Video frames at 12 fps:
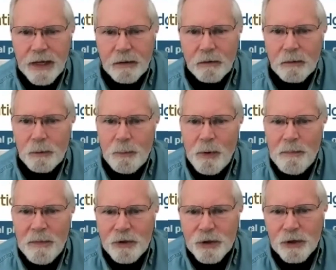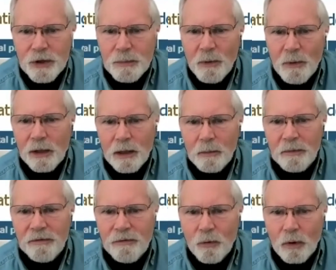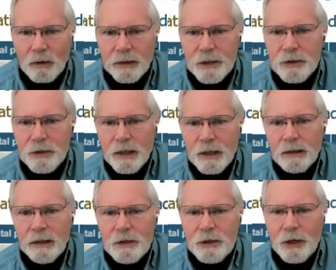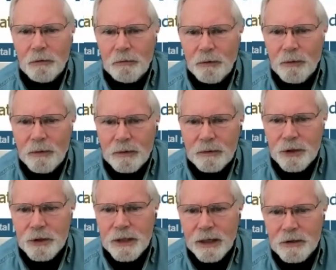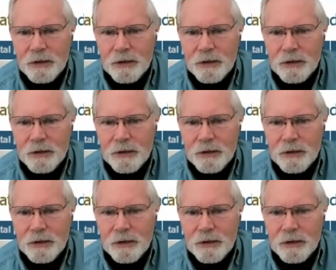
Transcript: Now we mentioned the smart hub before. Let's let's go through just how